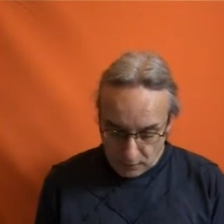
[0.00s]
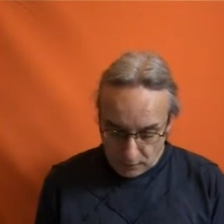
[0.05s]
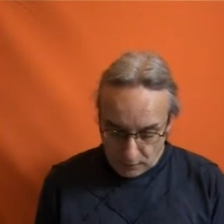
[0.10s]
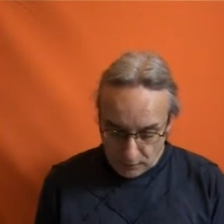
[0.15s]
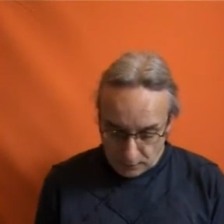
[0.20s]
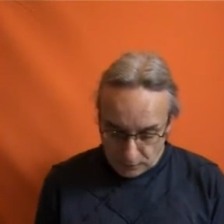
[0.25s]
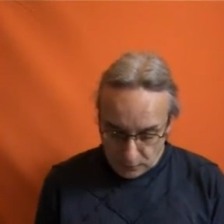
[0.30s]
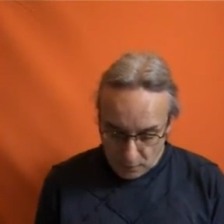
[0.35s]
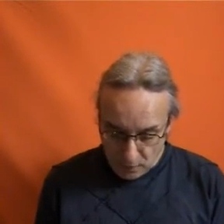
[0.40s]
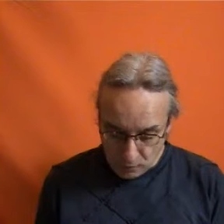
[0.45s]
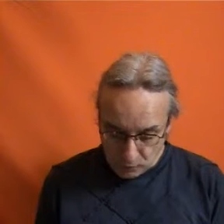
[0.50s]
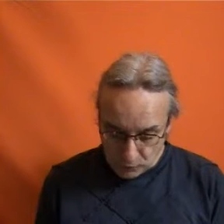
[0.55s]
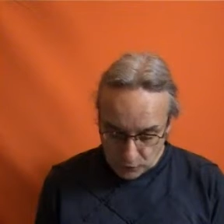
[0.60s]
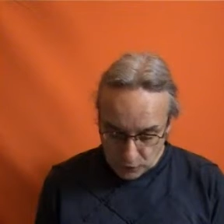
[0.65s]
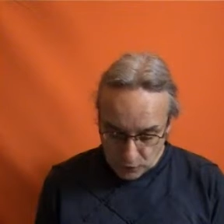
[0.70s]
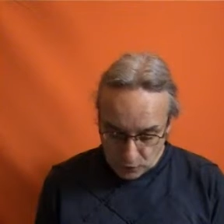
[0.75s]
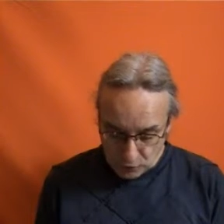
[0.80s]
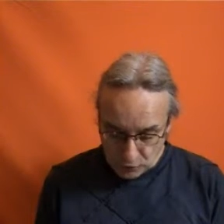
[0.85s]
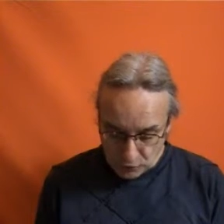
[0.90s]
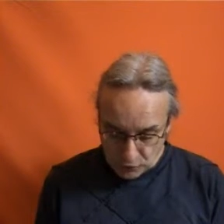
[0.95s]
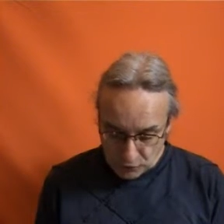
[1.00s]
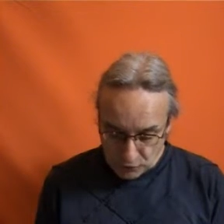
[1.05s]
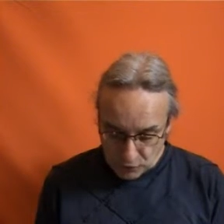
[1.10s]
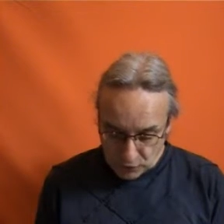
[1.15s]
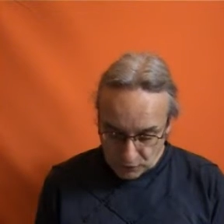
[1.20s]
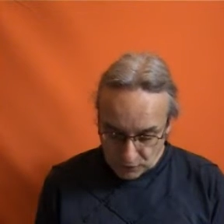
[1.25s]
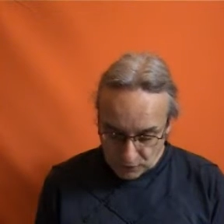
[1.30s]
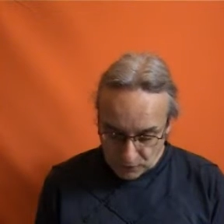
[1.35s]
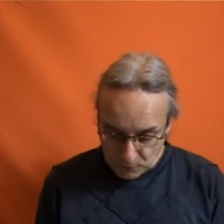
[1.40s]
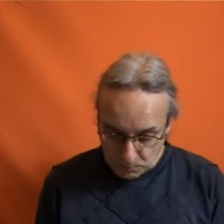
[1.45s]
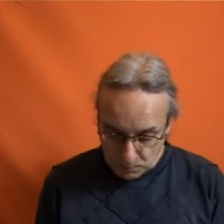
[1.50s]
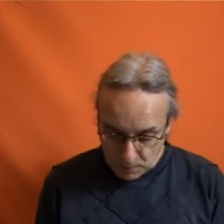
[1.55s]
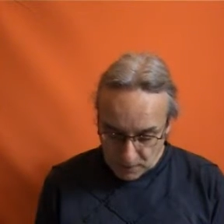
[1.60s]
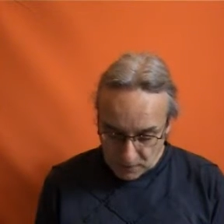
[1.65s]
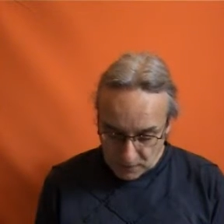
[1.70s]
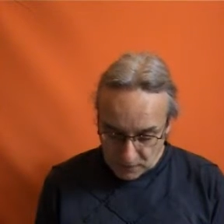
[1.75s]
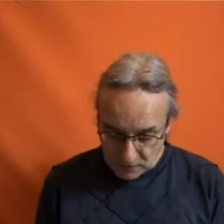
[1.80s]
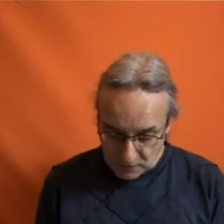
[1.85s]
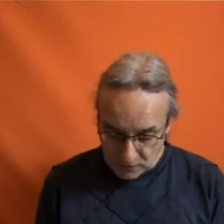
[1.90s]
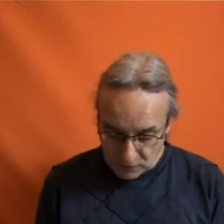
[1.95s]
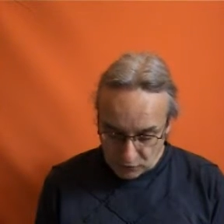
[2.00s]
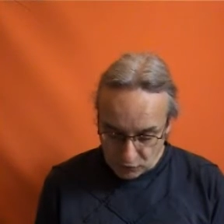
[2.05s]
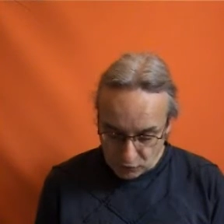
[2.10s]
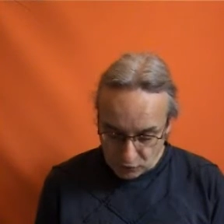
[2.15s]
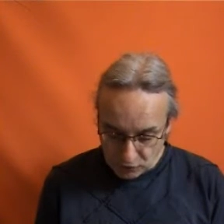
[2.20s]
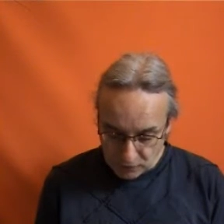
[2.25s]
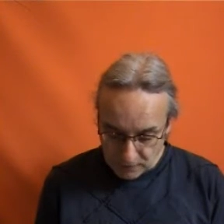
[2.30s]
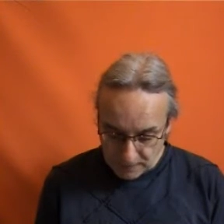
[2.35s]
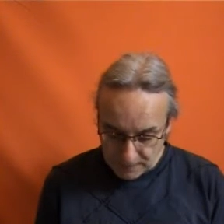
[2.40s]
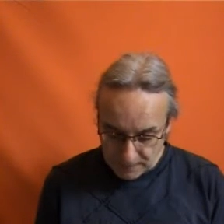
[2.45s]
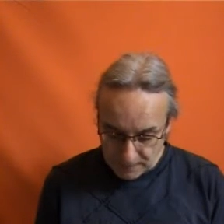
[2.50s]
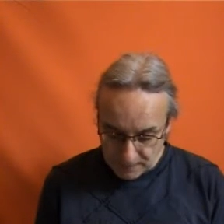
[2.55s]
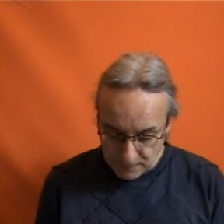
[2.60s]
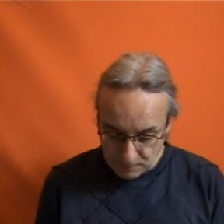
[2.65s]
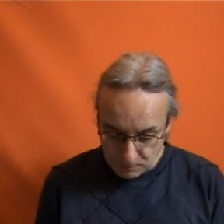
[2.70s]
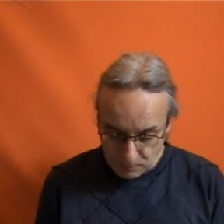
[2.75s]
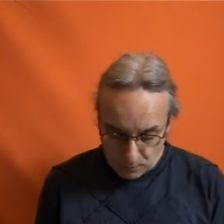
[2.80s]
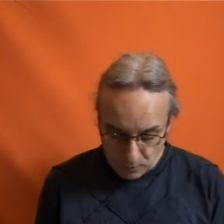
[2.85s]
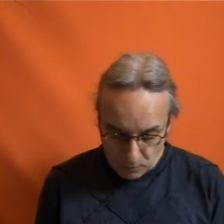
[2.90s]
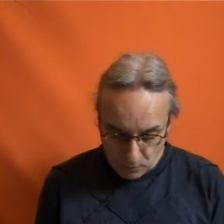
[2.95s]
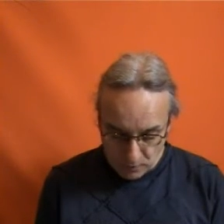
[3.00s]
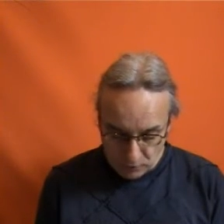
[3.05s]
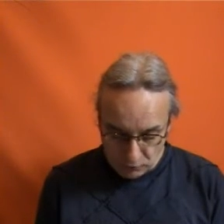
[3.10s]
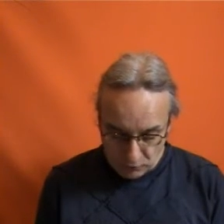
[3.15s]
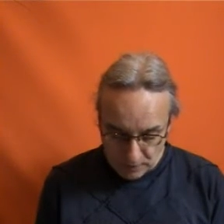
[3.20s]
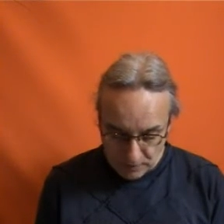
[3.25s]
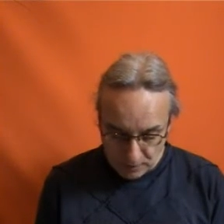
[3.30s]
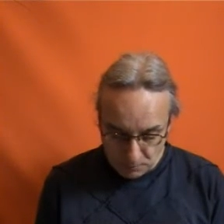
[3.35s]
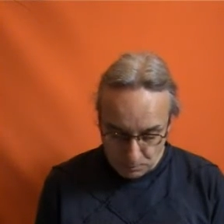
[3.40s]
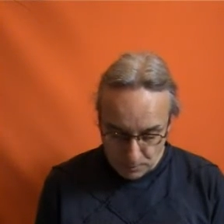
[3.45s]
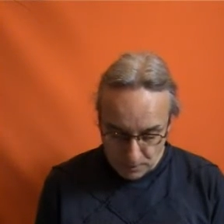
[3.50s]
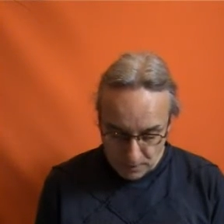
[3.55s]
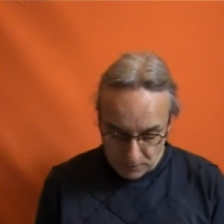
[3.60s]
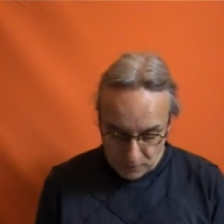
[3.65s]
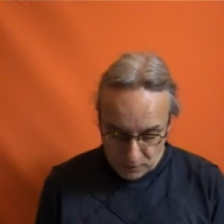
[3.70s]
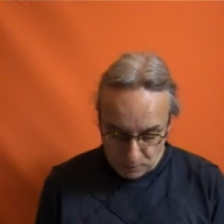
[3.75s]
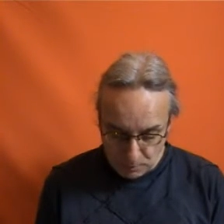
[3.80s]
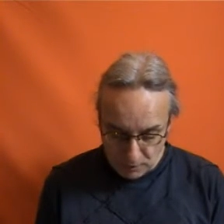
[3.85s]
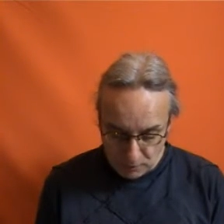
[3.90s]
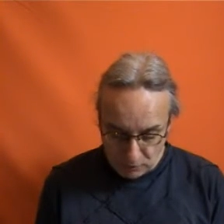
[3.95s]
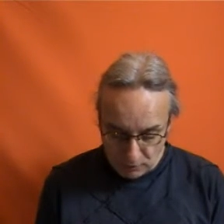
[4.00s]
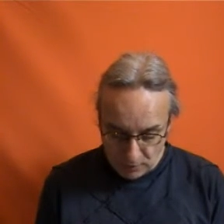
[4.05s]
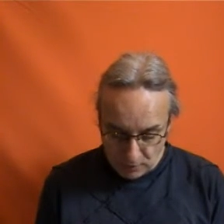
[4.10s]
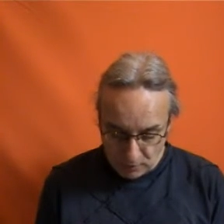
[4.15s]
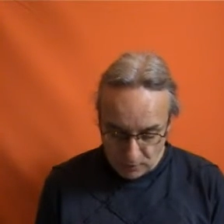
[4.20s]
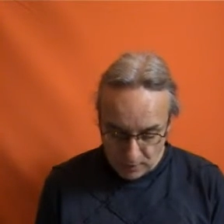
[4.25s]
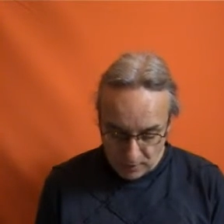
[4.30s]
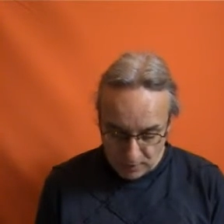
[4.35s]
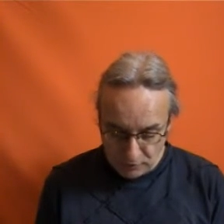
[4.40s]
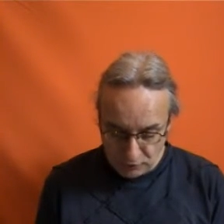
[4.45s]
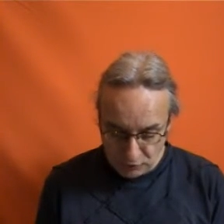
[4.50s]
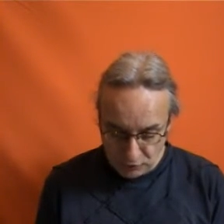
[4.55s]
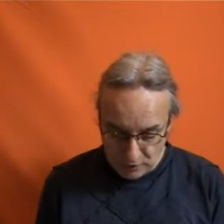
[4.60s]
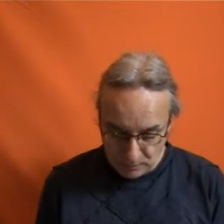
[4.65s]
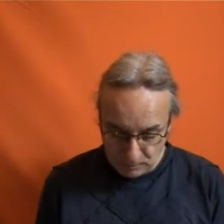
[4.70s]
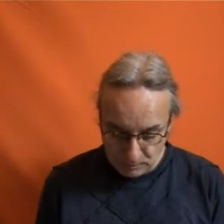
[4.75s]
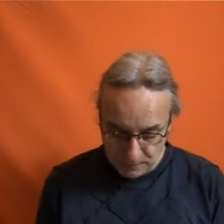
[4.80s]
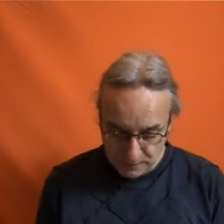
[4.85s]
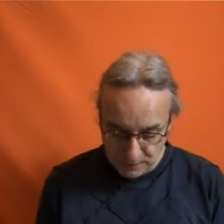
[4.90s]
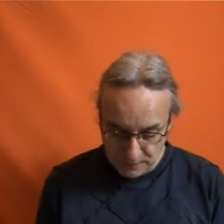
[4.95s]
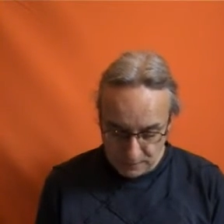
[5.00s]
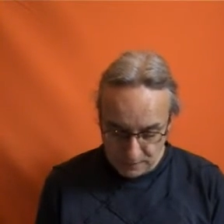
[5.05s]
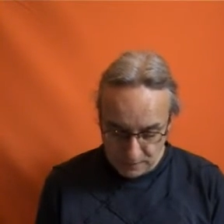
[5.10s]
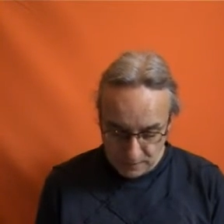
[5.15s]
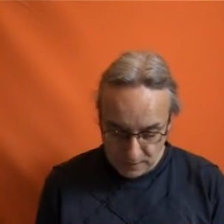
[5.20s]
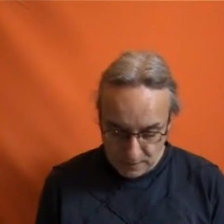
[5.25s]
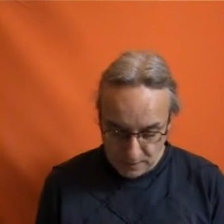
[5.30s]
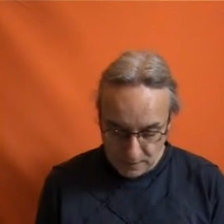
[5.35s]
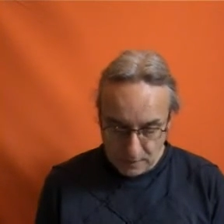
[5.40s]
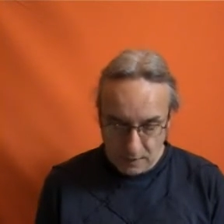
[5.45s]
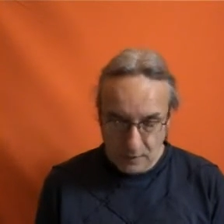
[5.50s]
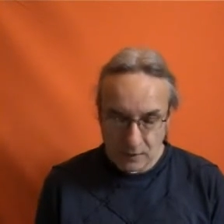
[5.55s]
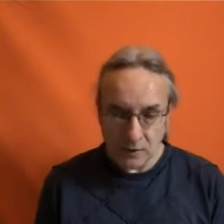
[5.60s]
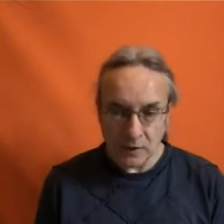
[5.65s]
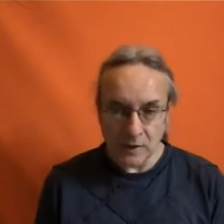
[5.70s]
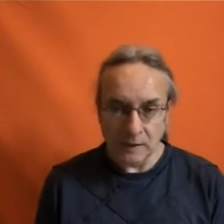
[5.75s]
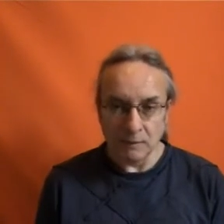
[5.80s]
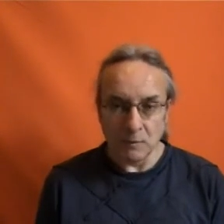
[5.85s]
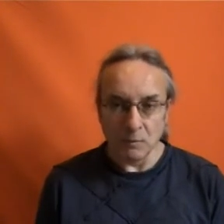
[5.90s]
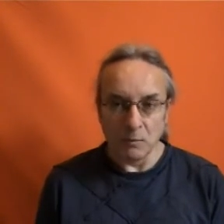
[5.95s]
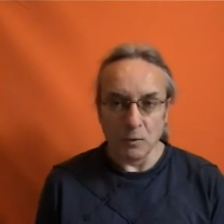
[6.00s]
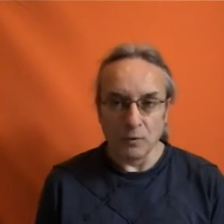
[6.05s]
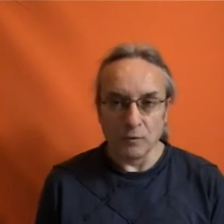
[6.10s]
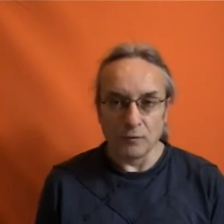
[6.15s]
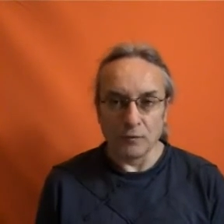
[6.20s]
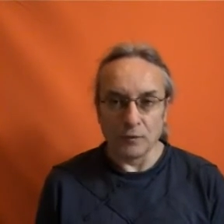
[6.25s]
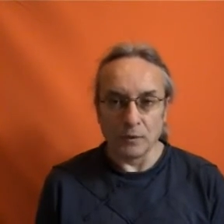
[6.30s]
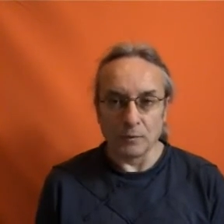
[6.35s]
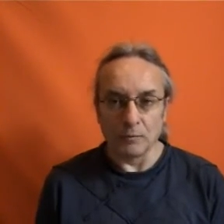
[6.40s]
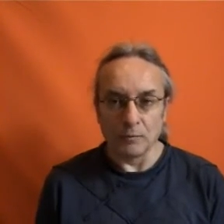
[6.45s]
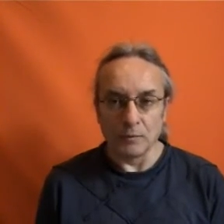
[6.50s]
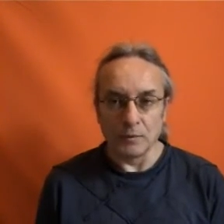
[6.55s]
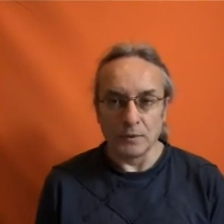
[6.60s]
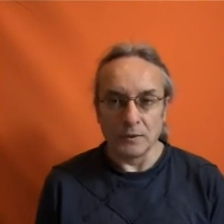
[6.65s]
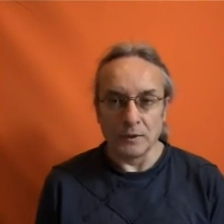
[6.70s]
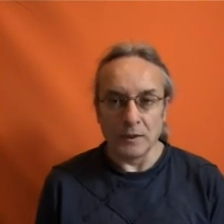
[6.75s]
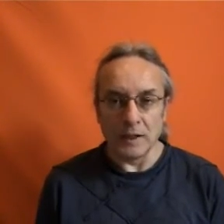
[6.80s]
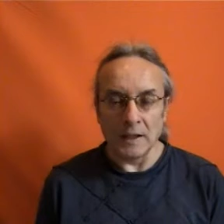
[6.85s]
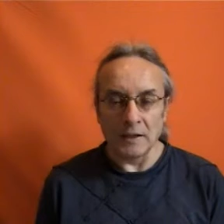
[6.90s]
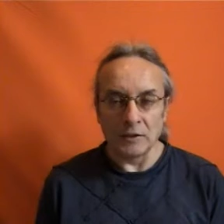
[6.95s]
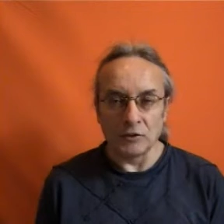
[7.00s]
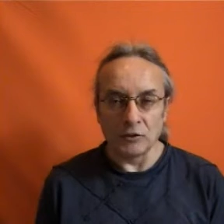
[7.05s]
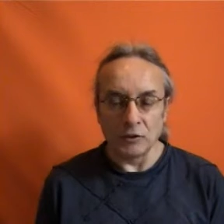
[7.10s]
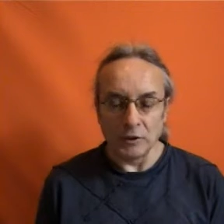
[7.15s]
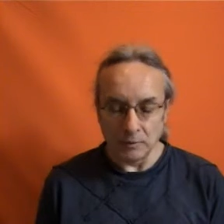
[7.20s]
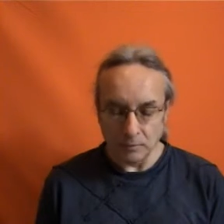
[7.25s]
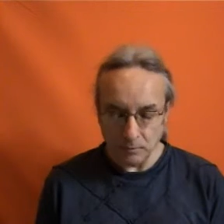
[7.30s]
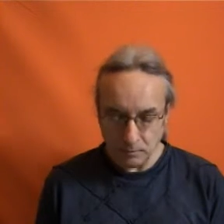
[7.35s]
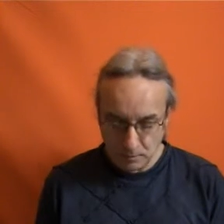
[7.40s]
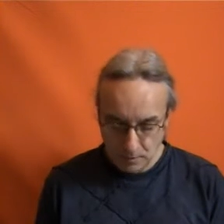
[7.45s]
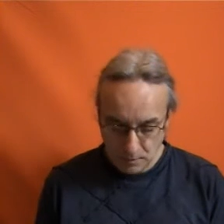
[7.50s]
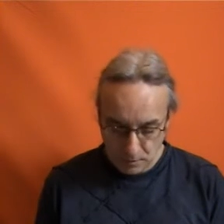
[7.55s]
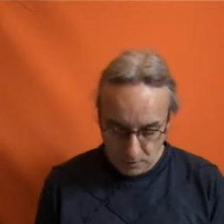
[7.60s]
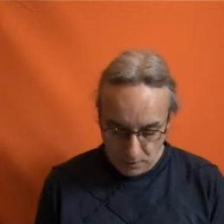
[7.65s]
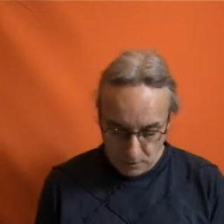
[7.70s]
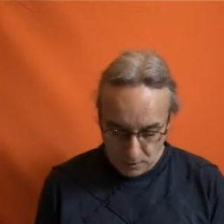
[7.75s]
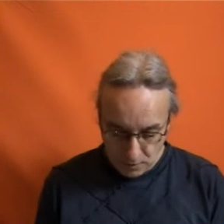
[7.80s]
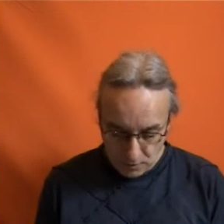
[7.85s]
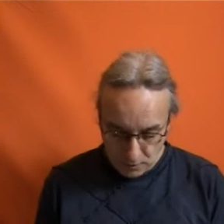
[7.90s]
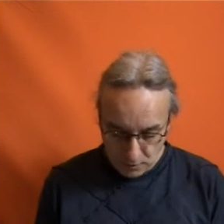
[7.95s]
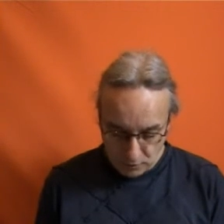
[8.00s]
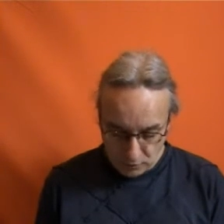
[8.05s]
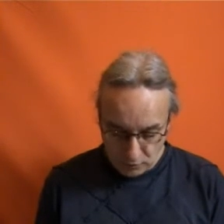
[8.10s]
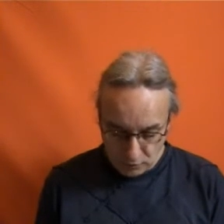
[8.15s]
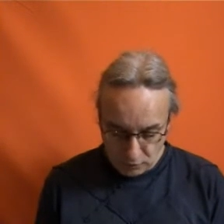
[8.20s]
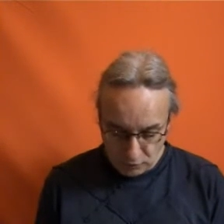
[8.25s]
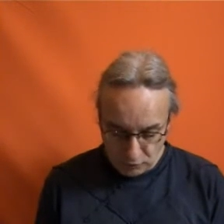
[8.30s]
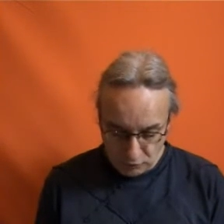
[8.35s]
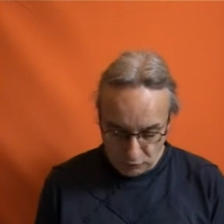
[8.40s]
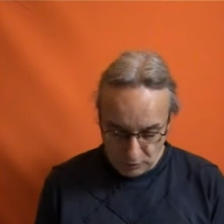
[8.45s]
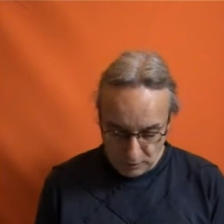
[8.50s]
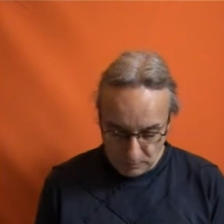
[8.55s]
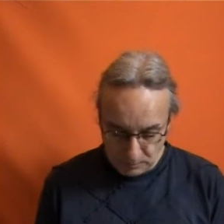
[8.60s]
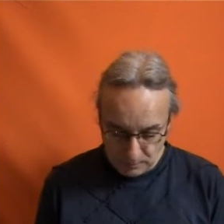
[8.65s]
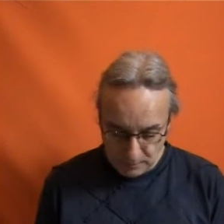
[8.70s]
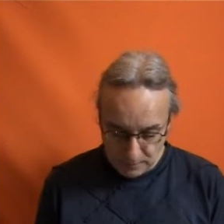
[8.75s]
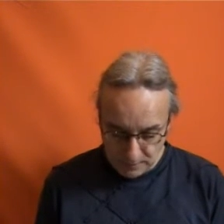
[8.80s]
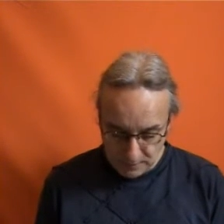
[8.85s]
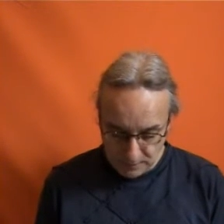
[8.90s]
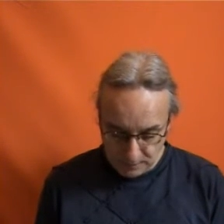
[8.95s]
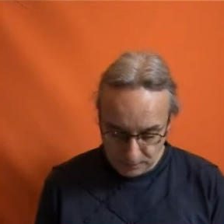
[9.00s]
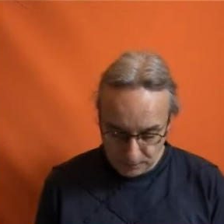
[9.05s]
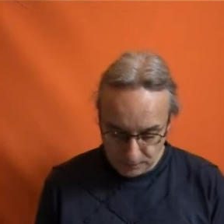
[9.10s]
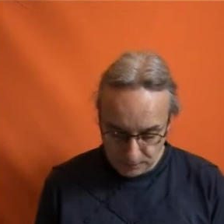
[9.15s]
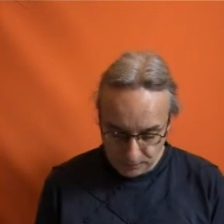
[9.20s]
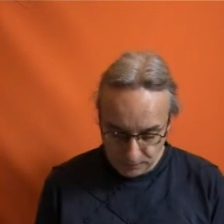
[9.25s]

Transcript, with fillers: The false notions of experiences during sleep, which yet appear to be real, are dreams. So now we move from daydream to dreams.